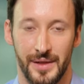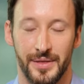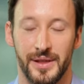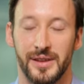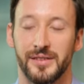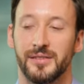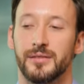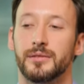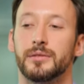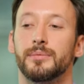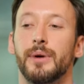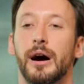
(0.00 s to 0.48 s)

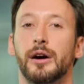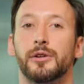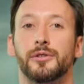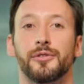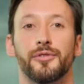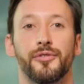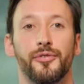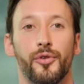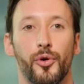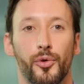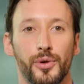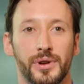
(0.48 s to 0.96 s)
This is about a
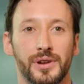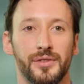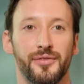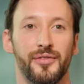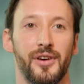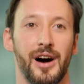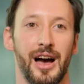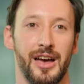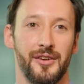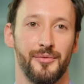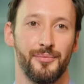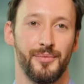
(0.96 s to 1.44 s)

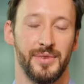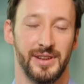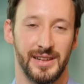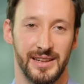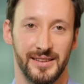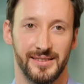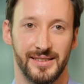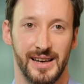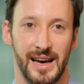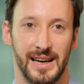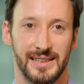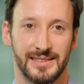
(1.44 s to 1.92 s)

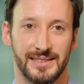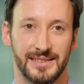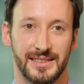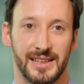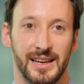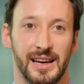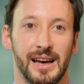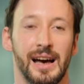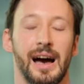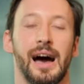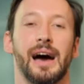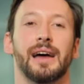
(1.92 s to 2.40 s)
45-minute test,
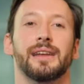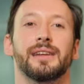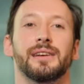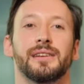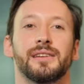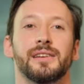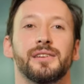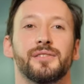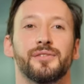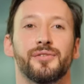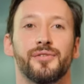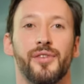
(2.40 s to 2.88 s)
And
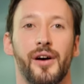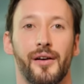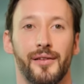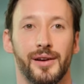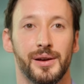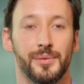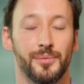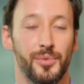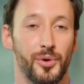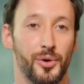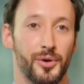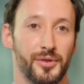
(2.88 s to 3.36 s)
it is very
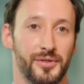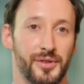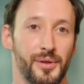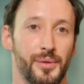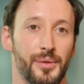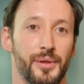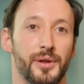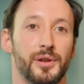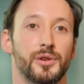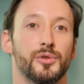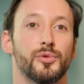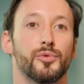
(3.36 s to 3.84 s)

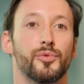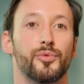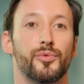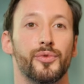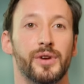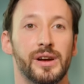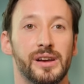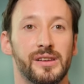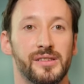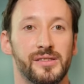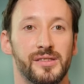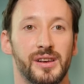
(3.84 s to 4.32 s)
important that you
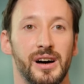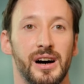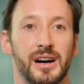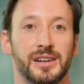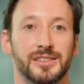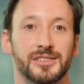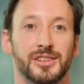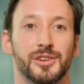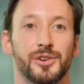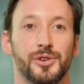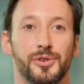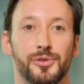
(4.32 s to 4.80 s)

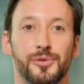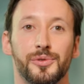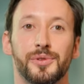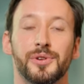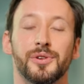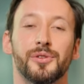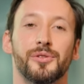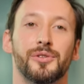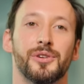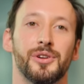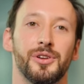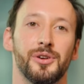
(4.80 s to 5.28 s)
research who
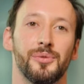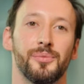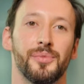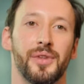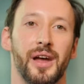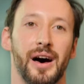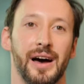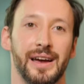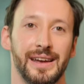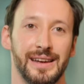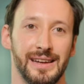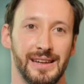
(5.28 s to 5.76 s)
your
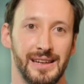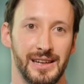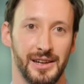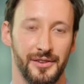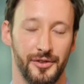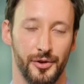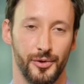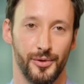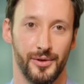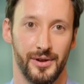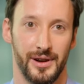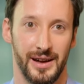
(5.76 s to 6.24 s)
alumni
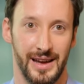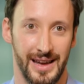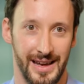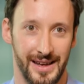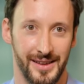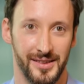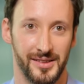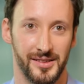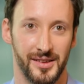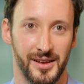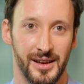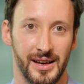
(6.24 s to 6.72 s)
interviewer
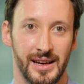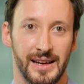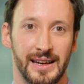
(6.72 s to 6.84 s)
is.